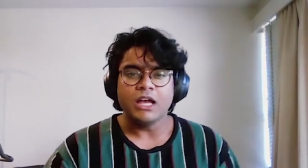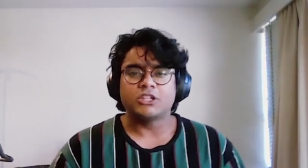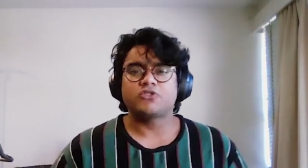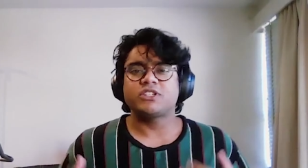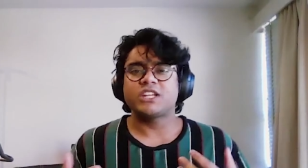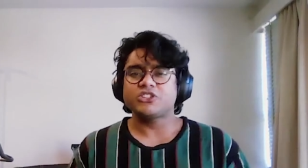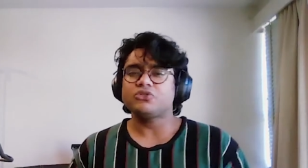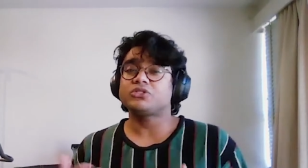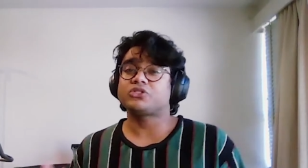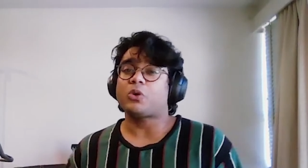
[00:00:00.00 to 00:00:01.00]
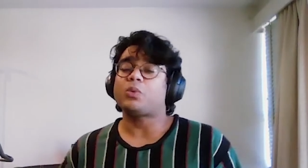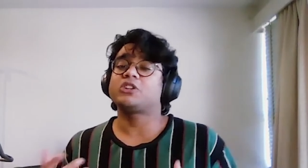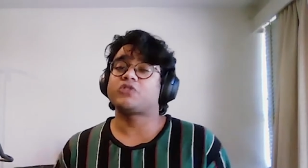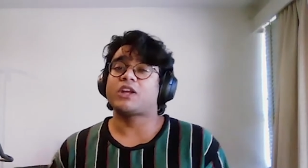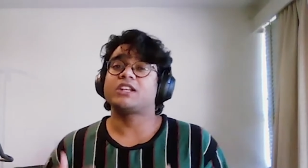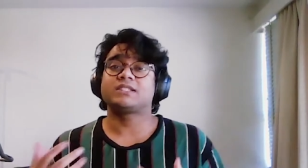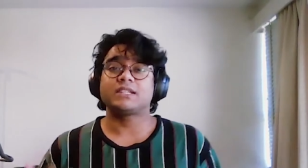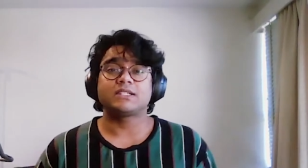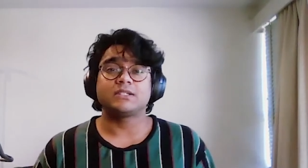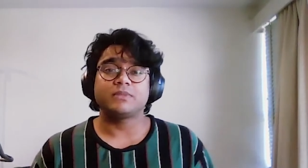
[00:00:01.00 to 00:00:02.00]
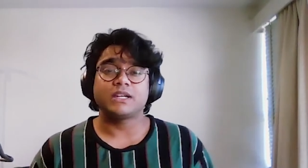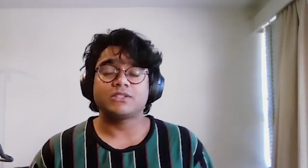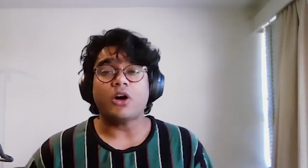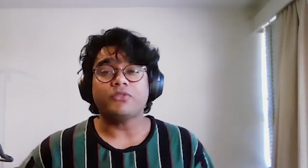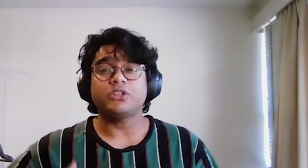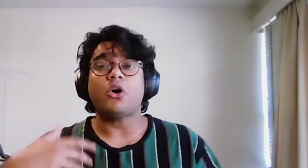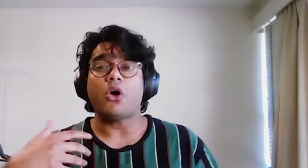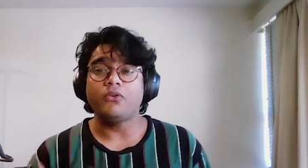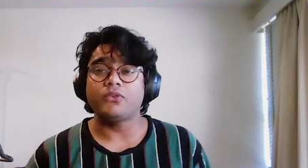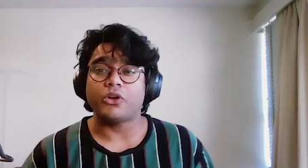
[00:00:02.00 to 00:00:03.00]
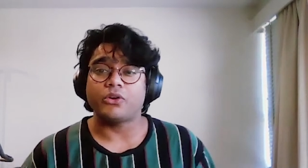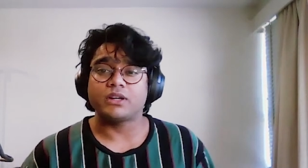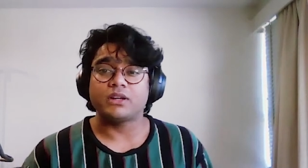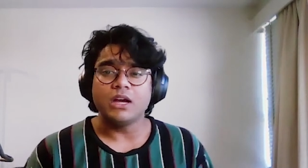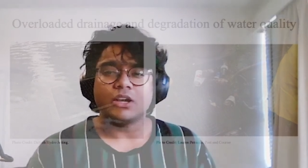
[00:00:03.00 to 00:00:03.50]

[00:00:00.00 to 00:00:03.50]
The traditional stormwater drainage system is often overloaded,